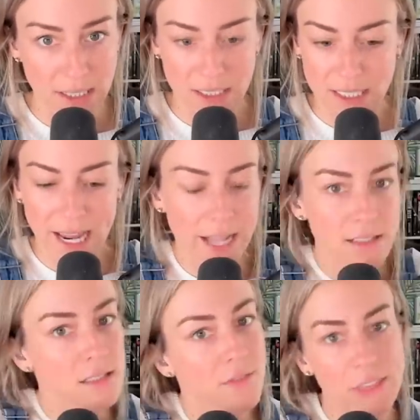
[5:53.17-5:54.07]
like
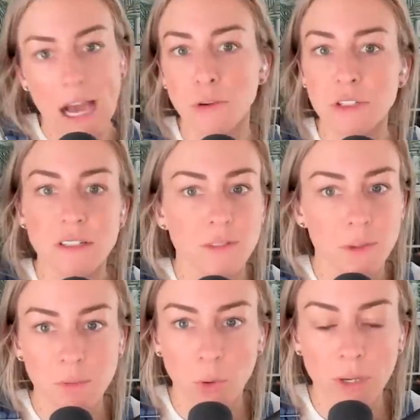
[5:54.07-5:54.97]
tens of thousands of
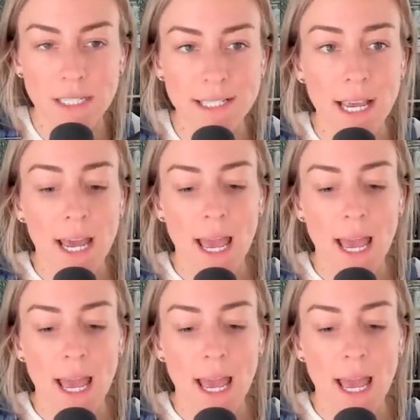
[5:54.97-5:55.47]
employees,